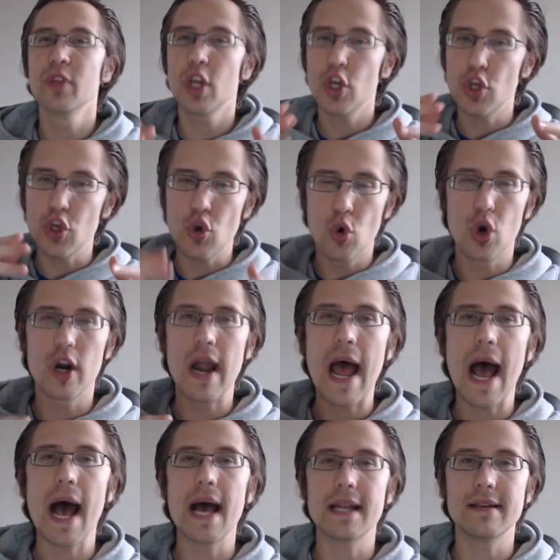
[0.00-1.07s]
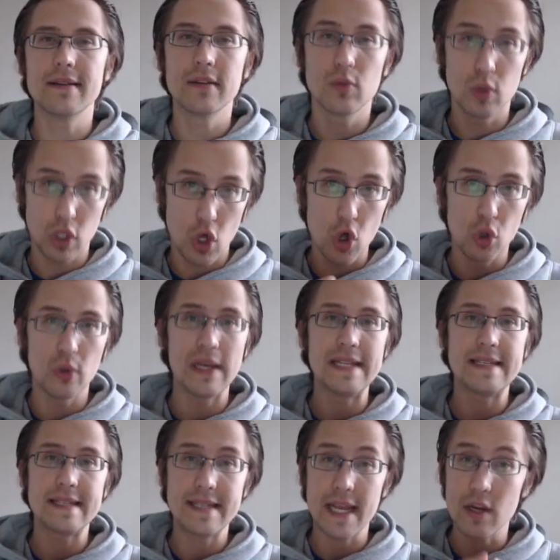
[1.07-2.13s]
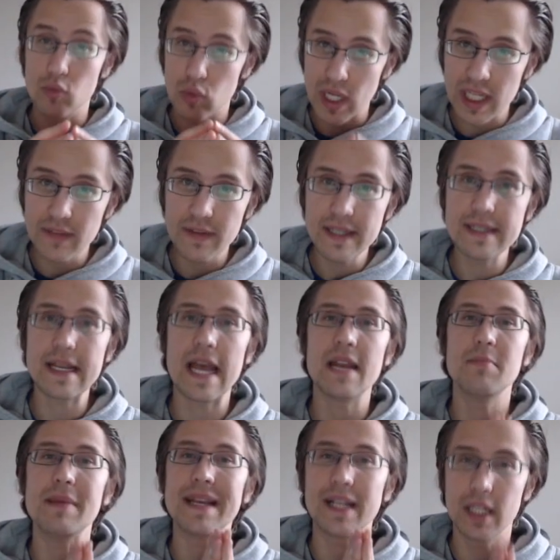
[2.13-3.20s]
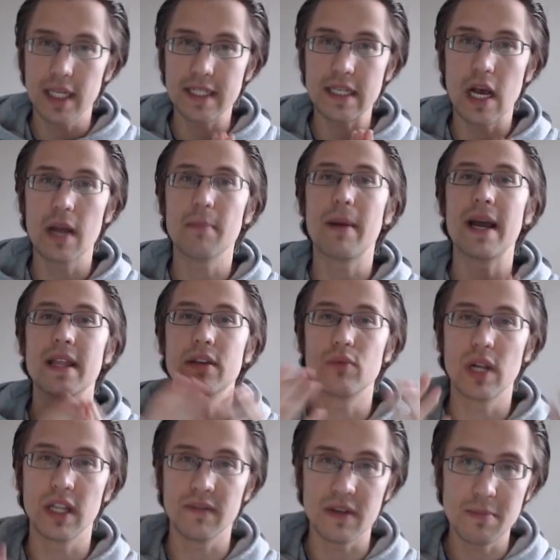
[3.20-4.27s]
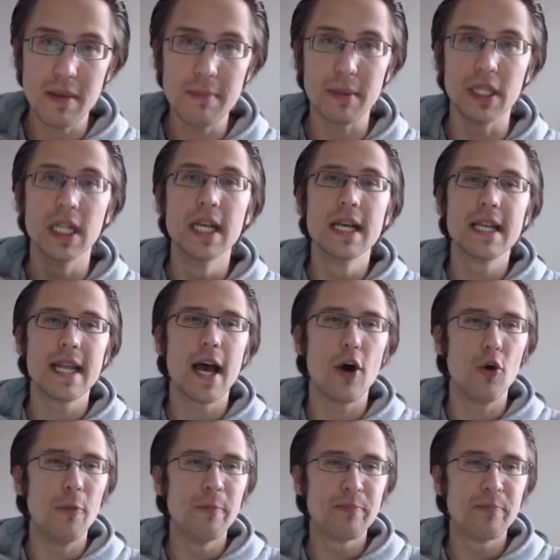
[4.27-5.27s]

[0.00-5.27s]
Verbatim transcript: your ad will always stay relevant and be clicked on by the relevant people. Now,